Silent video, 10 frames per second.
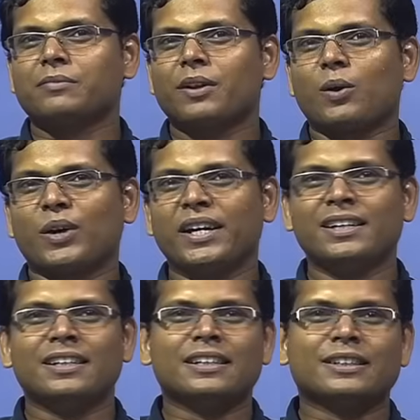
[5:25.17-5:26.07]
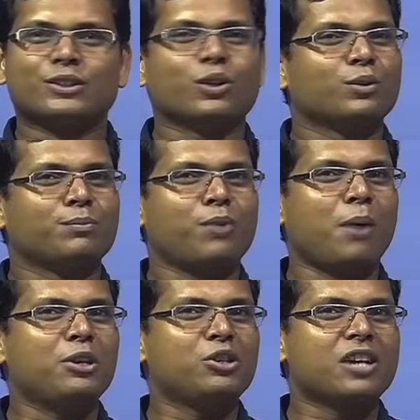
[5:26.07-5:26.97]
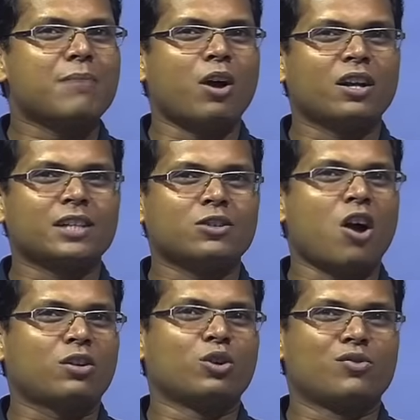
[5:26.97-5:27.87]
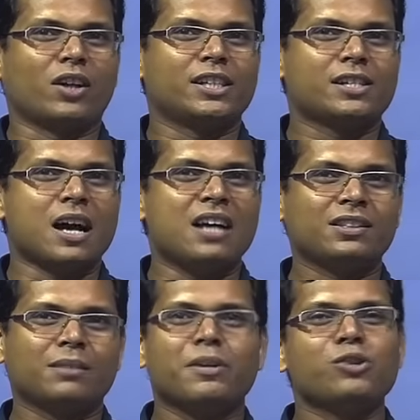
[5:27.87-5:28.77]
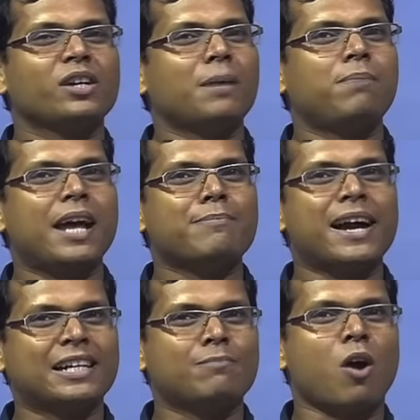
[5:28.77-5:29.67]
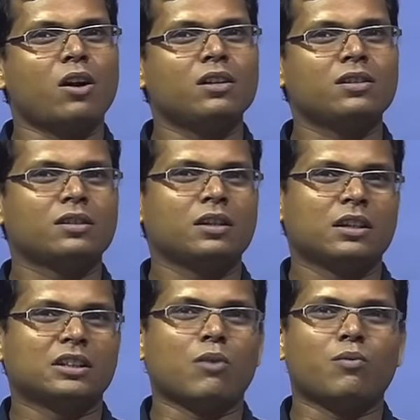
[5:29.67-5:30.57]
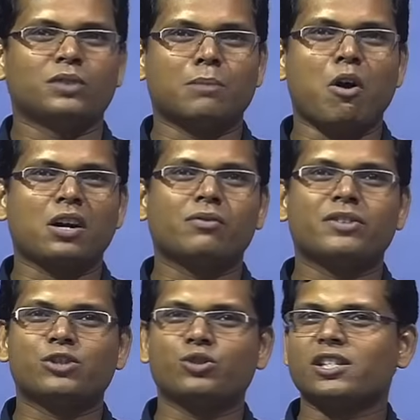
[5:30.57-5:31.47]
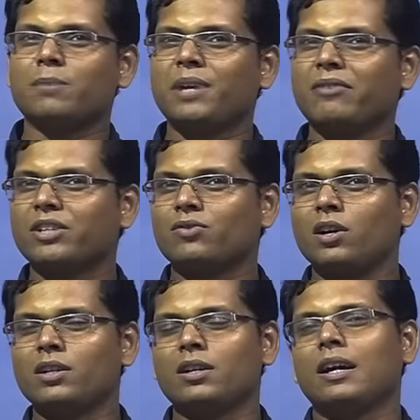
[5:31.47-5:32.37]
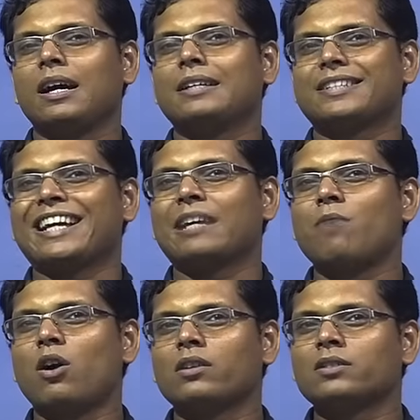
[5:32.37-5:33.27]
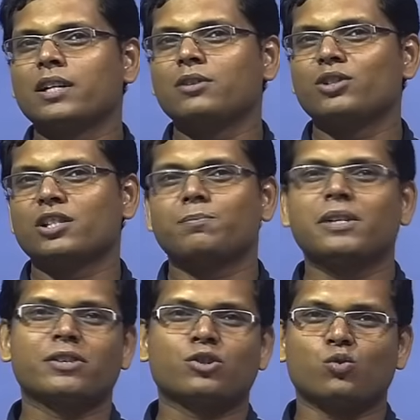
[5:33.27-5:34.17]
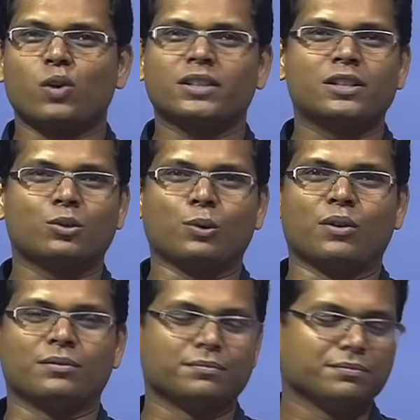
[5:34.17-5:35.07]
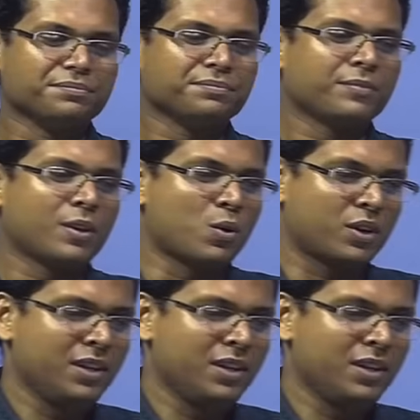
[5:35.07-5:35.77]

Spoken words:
Okay. So probably unigram models are not good for this task, but you can apply bigram models, the model which uses the previous word, trigram models that uses the previous two words, and so on. Okay.